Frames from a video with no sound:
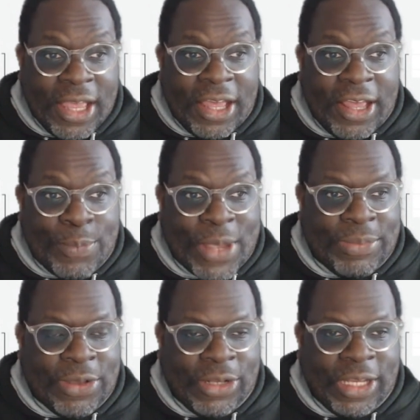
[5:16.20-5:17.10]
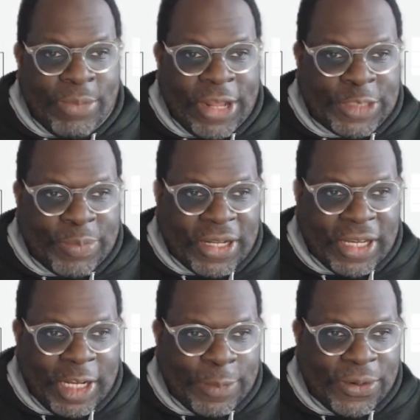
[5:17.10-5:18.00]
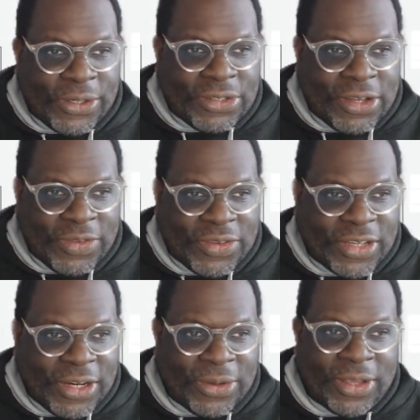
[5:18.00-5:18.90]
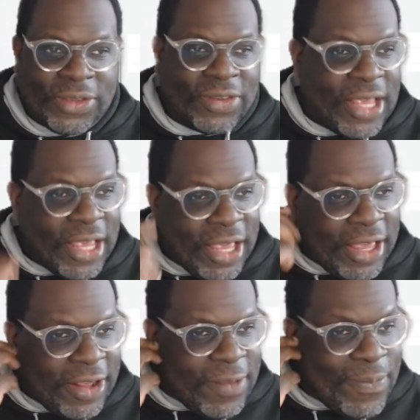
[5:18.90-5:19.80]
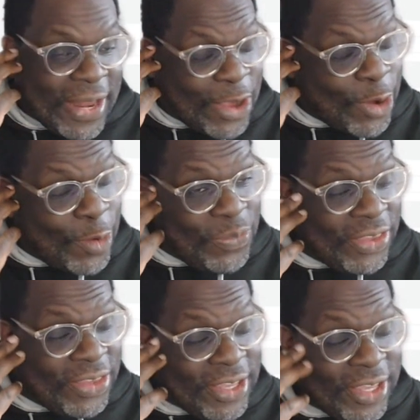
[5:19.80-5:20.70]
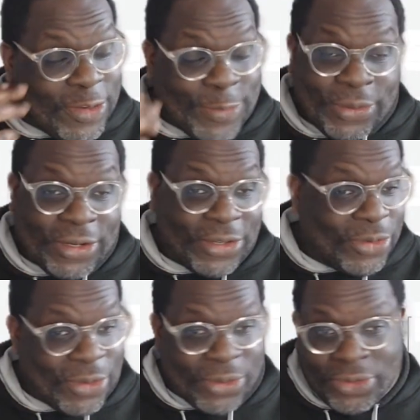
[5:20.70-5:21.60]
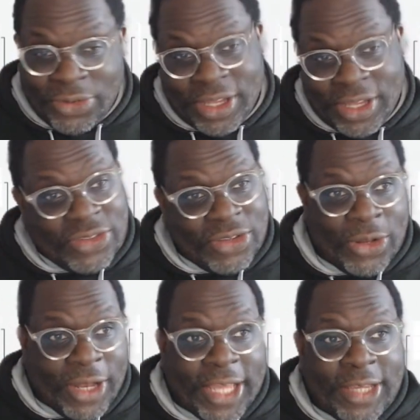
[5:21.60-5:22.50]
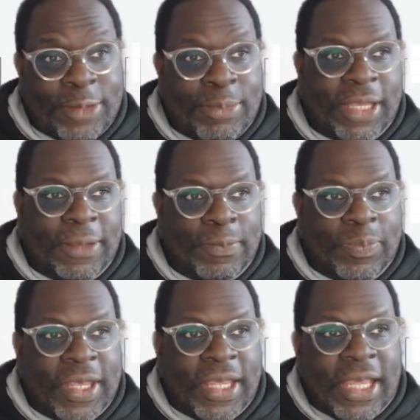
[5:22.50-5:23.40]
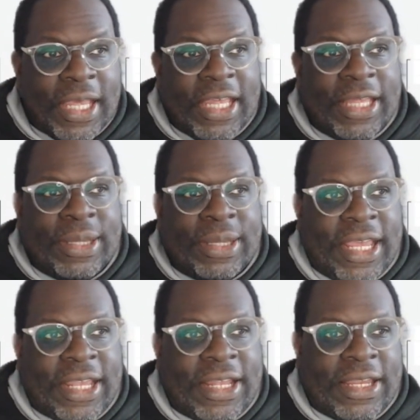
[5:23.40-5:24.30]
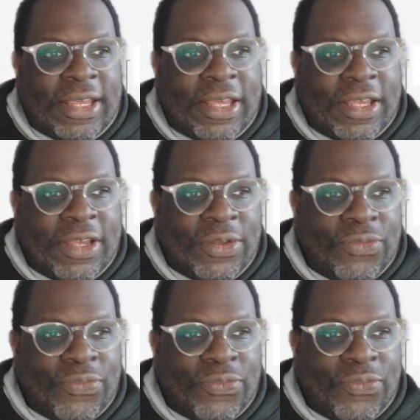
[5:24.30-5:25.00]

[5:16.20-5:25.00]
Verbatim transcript: uh, maybe only matched by the Clippers Suns series. Um, and I hope that the Kings pull it through, right? So light the beam. Then, uh,